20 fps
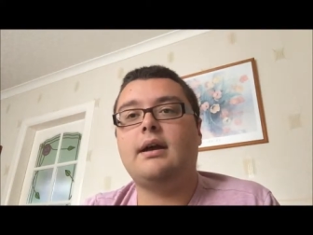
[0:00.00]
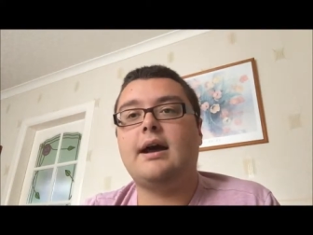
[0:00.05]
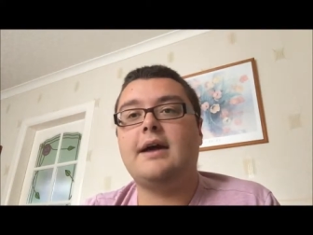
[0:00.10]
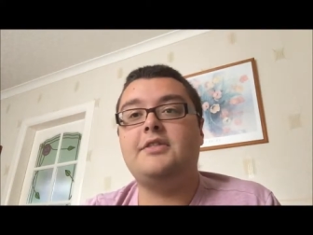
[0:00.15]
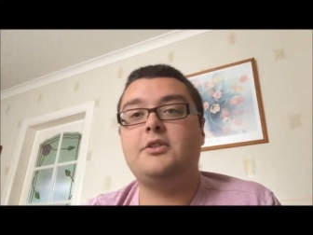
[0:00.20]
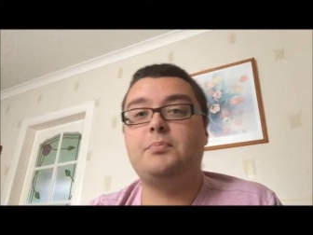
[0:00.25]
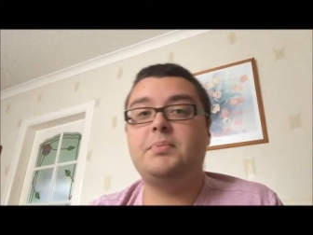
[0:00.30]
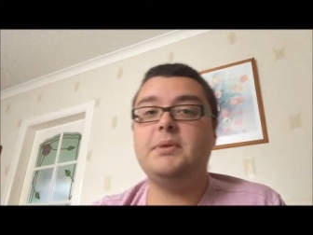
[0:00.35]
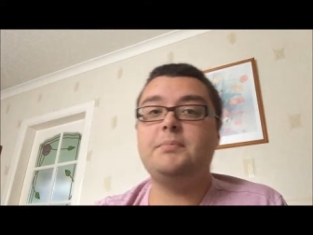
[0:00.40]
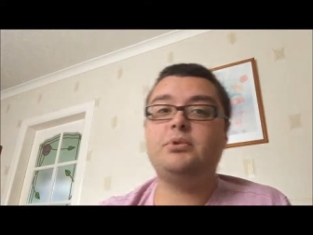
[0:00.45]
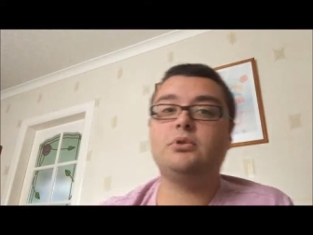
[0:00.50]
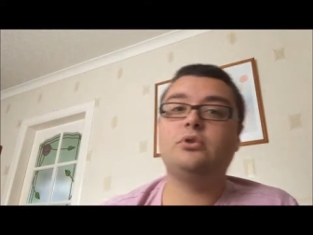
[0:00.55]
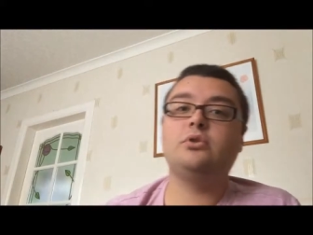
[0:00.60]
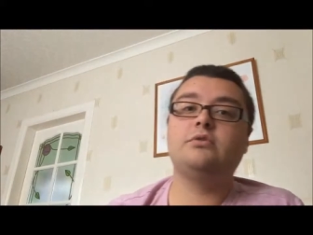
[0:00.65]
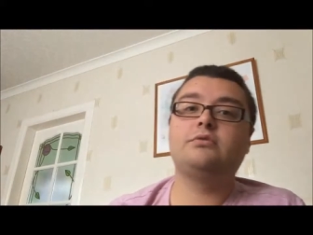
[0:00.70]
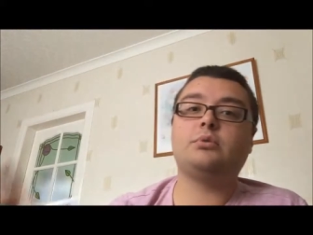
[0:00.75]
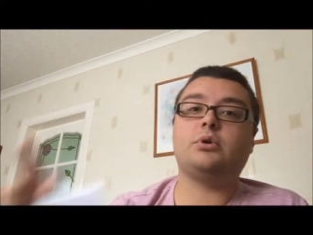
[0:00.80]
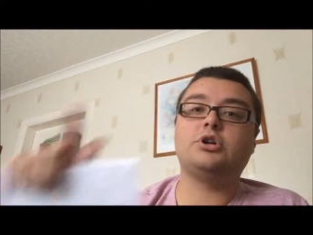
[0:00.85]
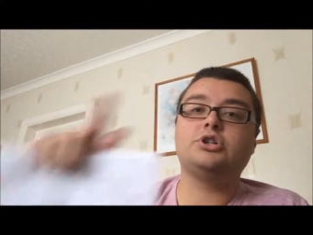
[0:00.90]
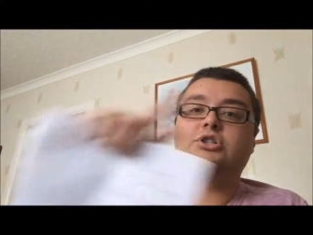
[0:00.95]
and the people who
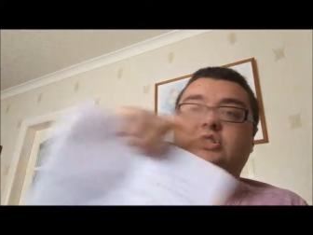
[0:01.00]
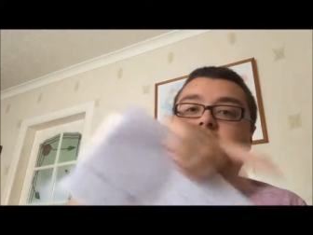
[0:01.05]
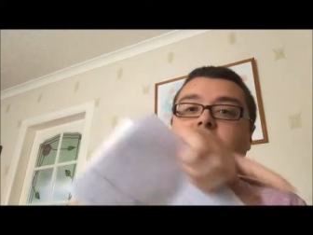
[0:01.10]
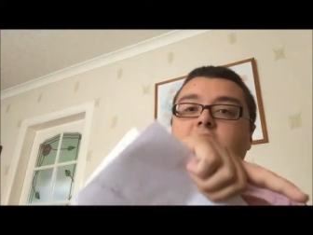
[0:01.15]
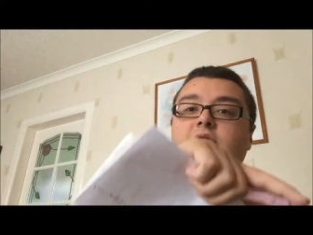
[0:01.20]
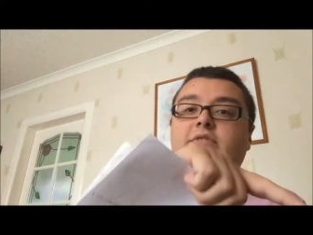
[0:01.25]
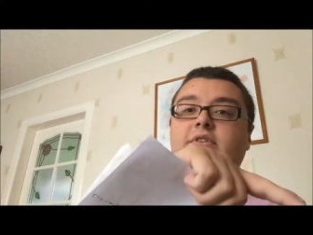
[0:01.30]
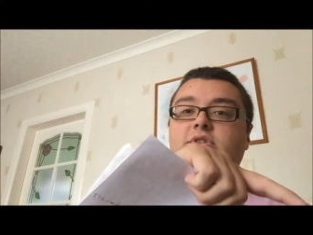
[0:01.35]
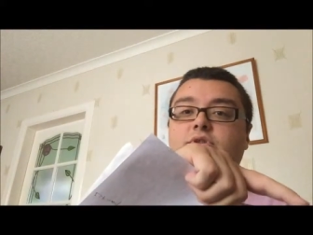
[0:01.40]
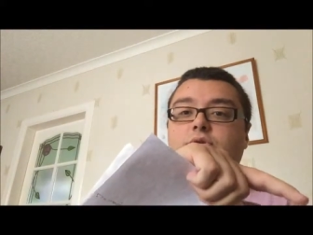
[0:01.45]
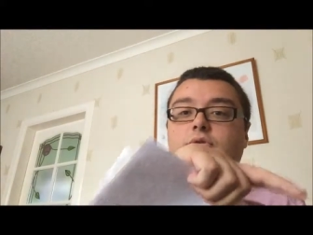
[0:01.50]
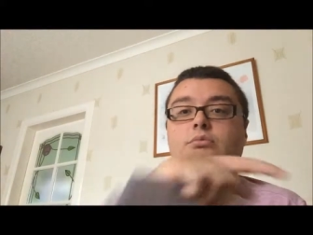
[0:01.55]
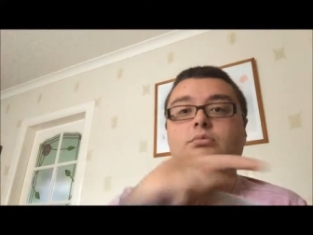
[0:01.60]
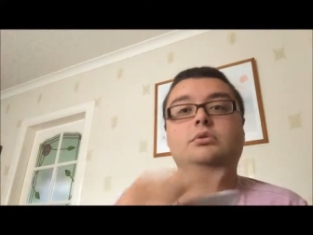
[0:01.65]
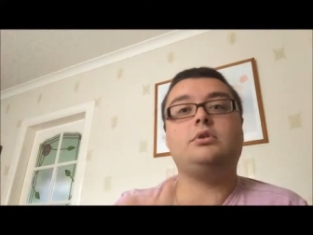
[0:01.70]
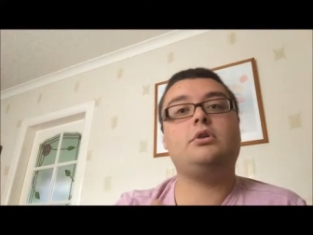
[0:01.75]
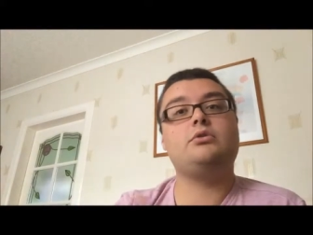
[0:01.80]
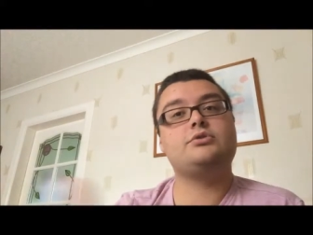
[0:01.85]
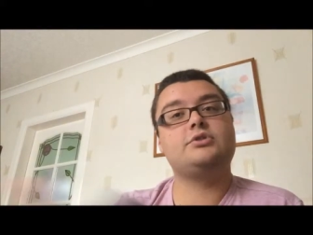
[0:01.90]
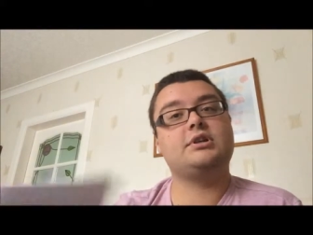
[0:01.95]
have watched their video
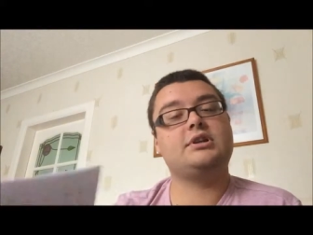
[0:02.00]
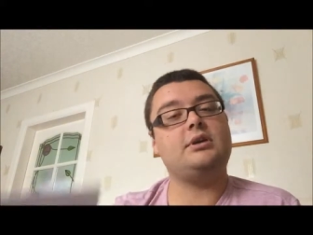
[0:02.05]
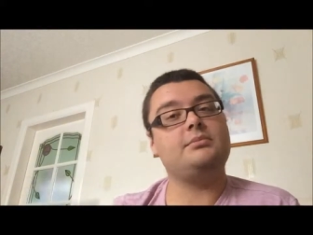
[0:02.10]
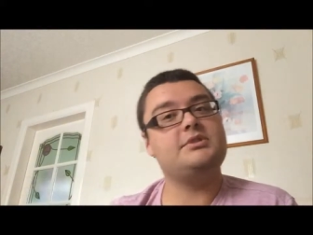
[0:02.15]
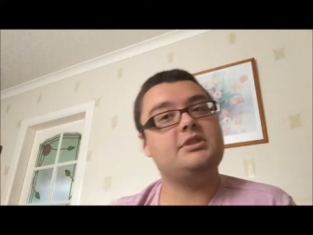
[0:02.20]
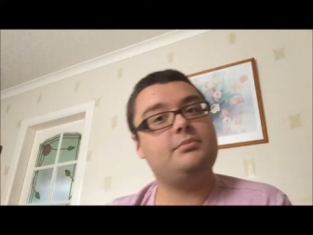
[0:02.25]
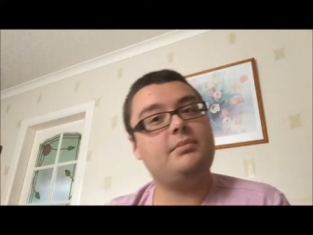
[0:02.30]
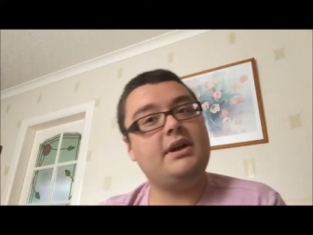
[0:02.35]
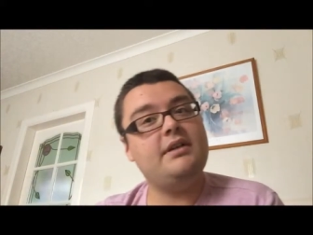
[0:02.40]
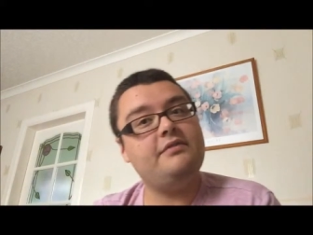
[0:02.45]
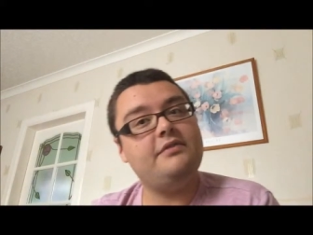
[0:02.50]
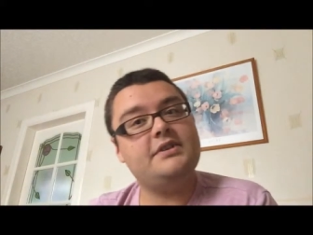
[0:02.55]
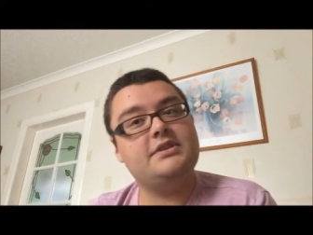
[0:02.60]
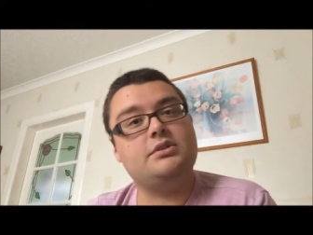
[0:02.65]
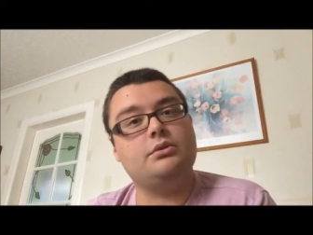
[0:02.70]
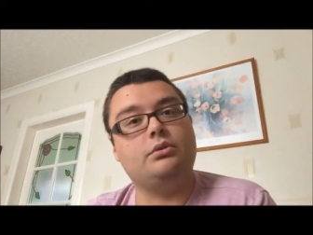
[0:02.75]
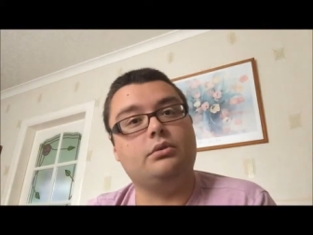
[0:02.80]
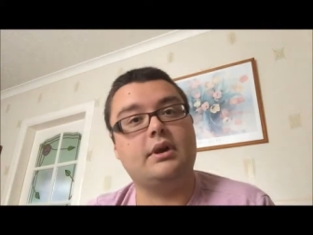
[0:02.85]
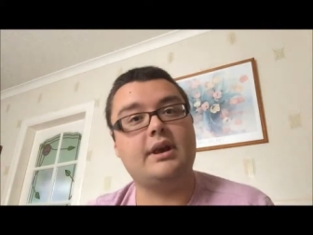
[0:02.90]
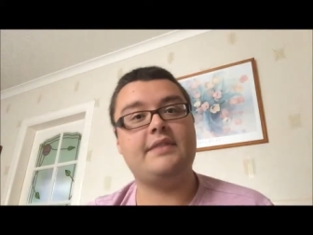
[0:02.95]
will also come to my video,